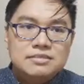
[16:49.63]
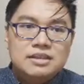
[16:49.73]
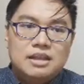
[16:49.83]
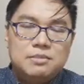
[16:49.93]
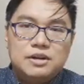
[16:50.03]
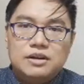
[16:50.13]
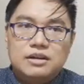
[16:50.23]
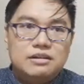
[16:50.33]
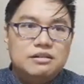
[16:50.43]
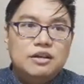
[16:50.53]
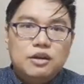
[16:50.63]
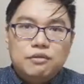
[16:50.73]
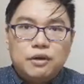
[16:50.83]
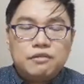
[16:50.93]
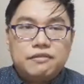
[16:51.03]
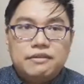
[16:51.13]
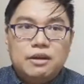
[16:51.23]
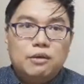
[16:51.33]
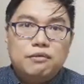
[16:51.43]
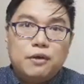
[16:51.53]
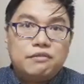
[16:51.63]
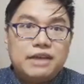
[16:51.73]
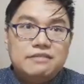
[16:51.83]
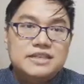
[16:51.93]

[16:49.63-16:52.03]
4, 5,